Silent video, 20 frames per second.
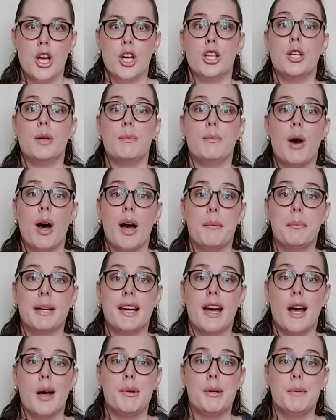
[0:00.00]
you might be
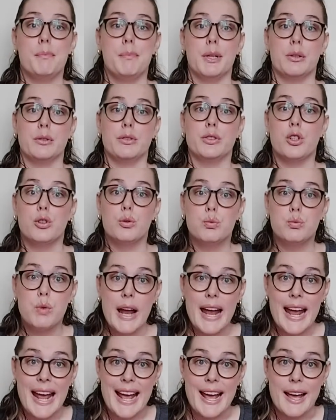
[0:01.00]
able to build a
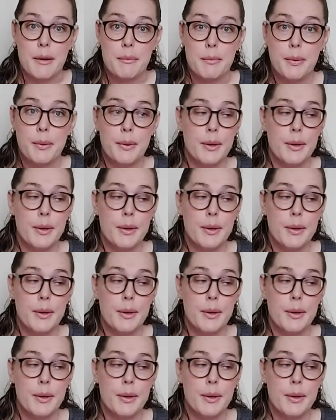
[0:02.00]
ramp.